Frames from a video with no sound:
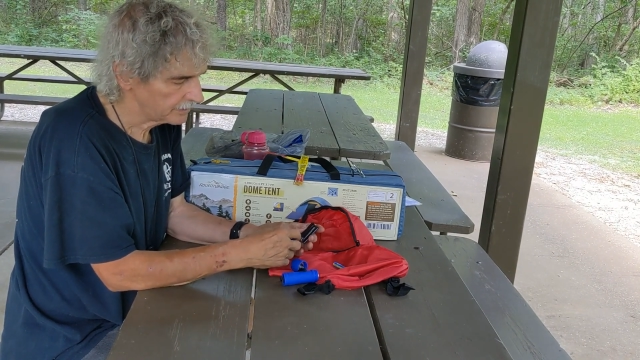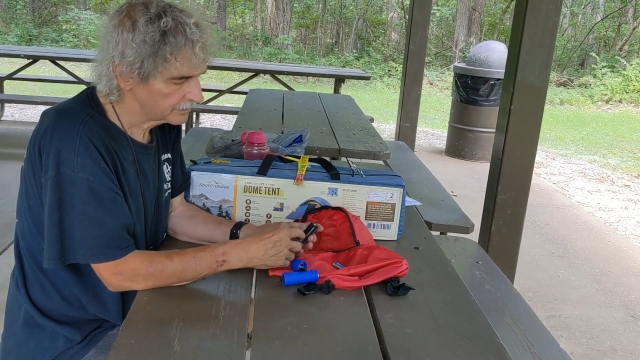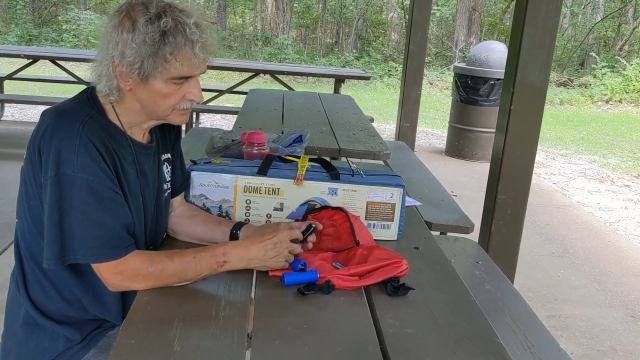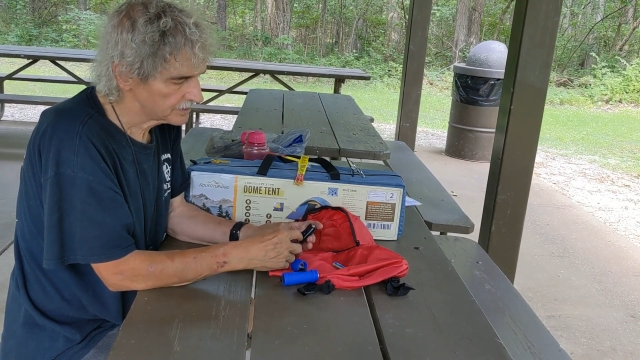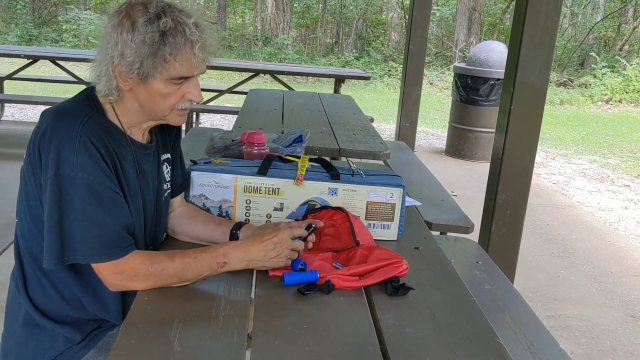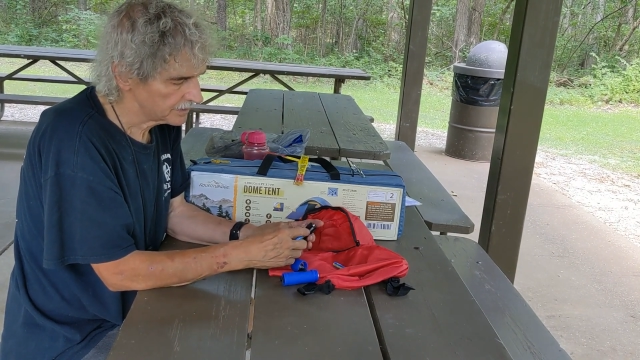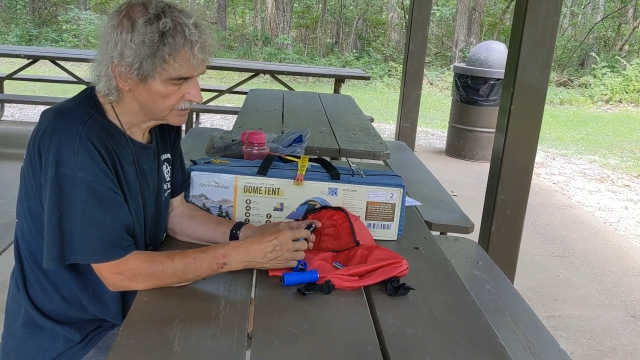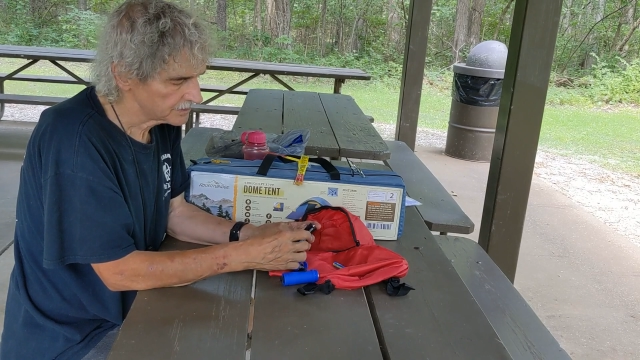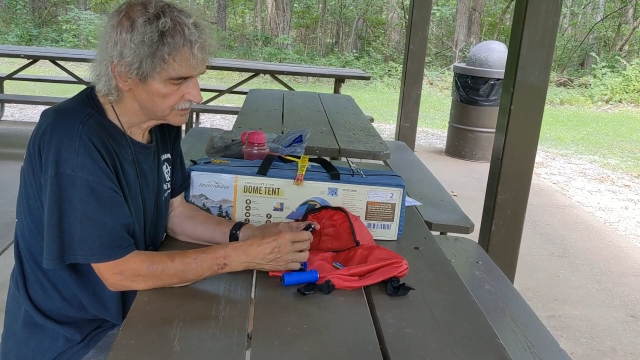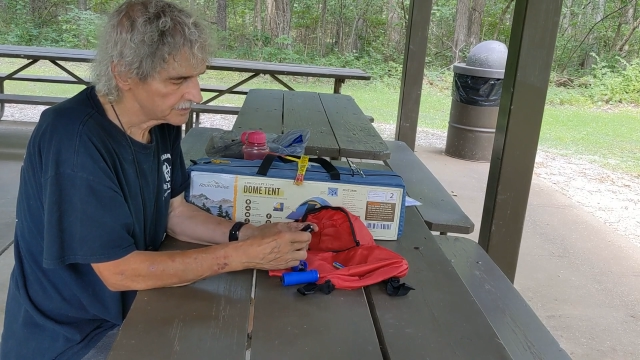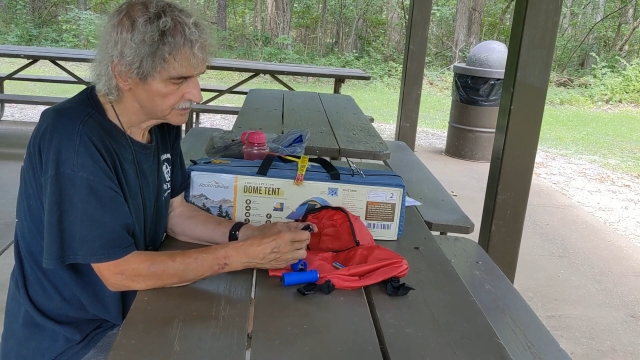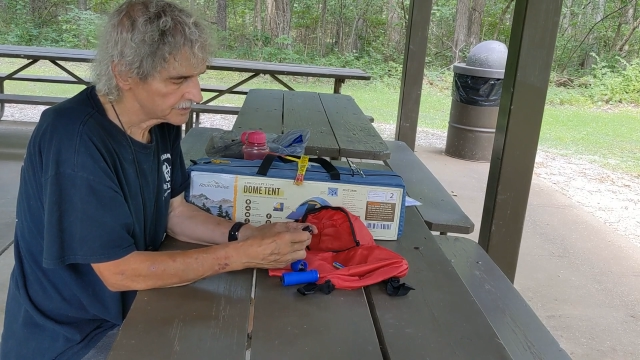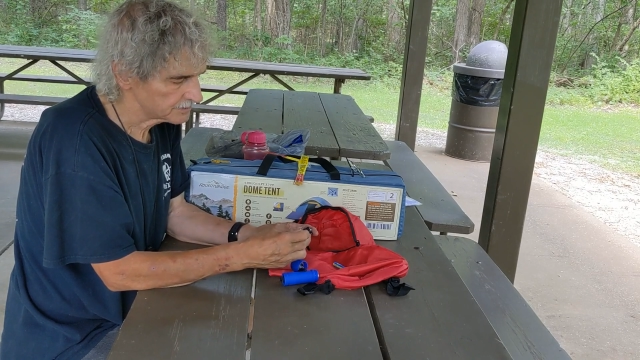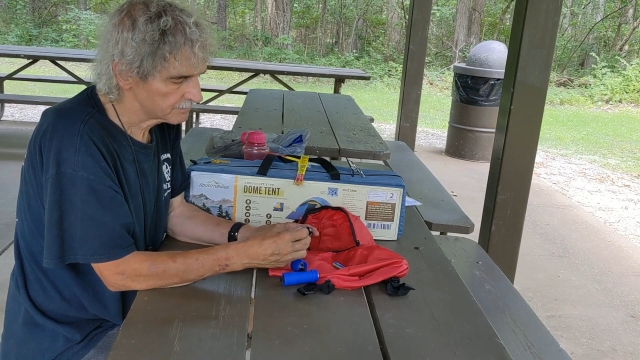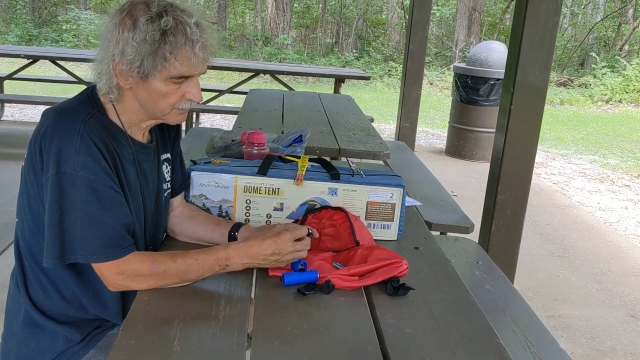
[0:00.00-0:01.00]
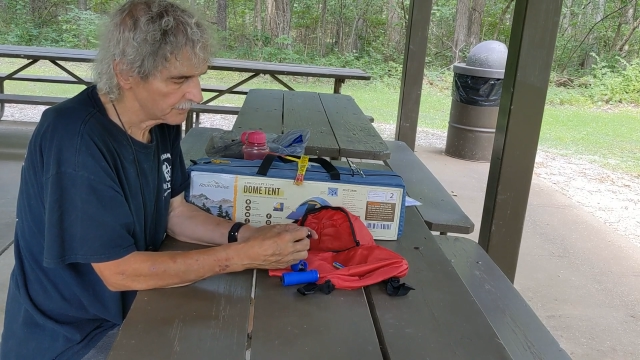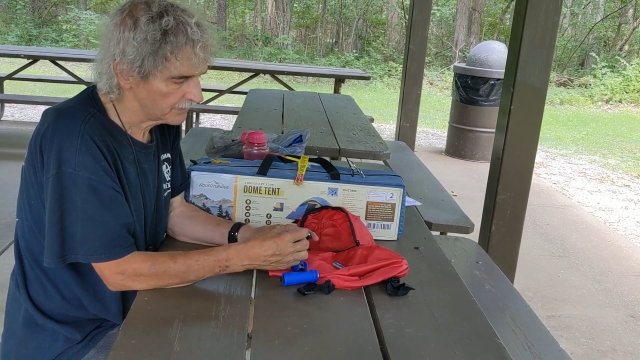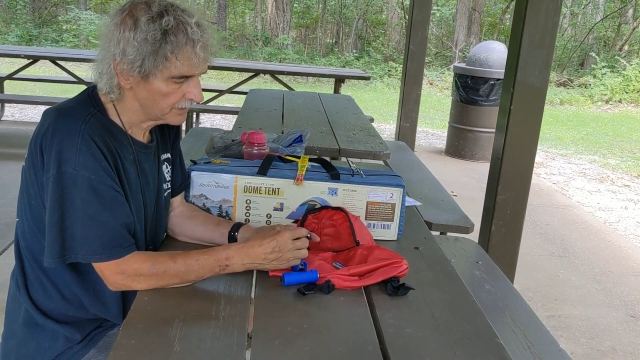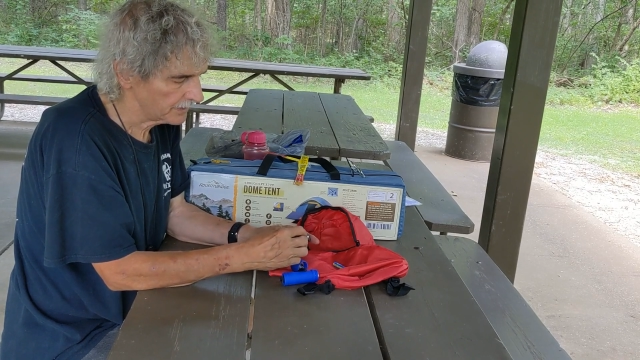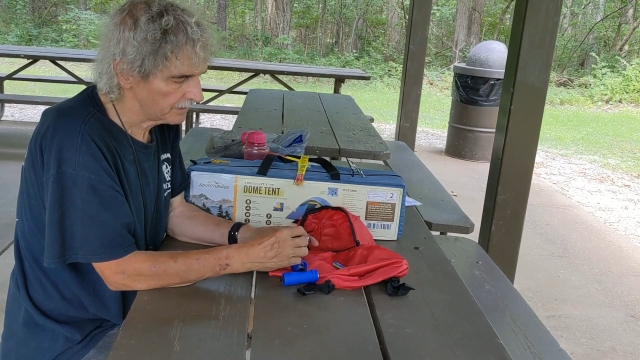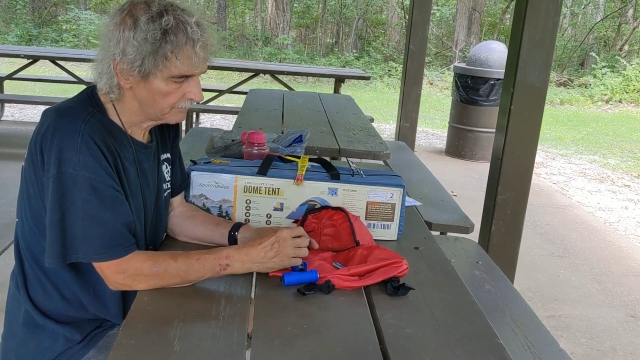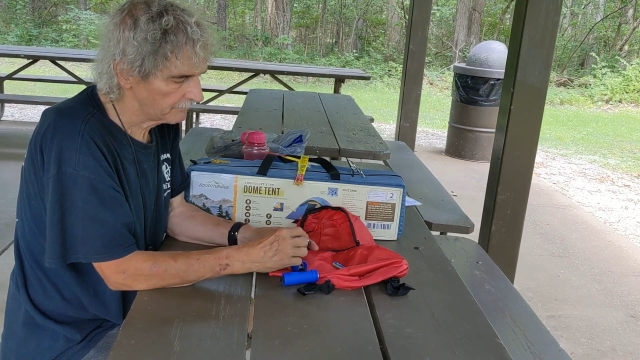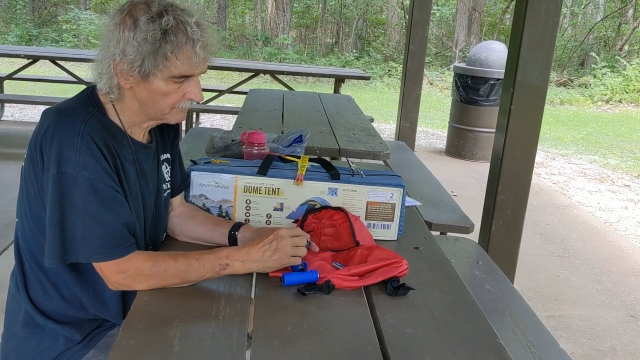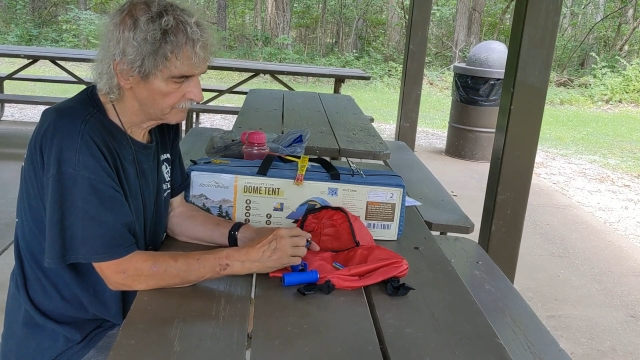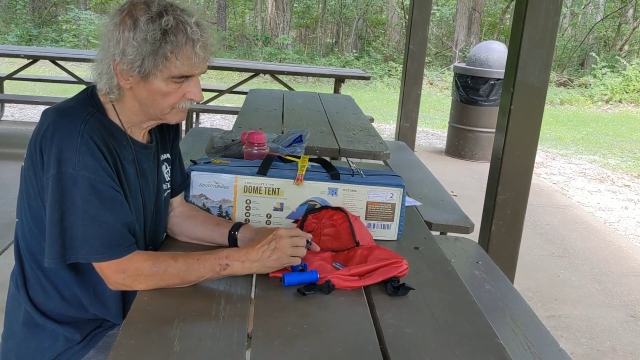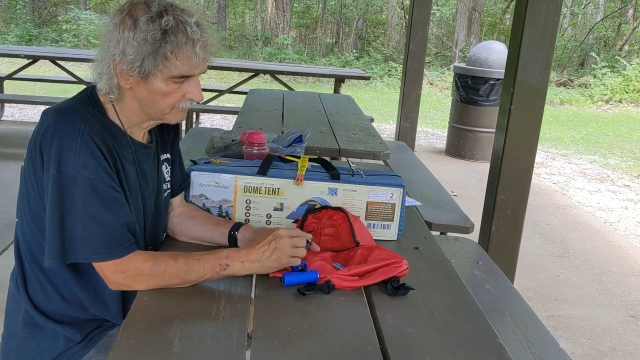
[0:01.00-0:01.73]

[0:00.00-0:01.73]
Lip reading: goes against the spring,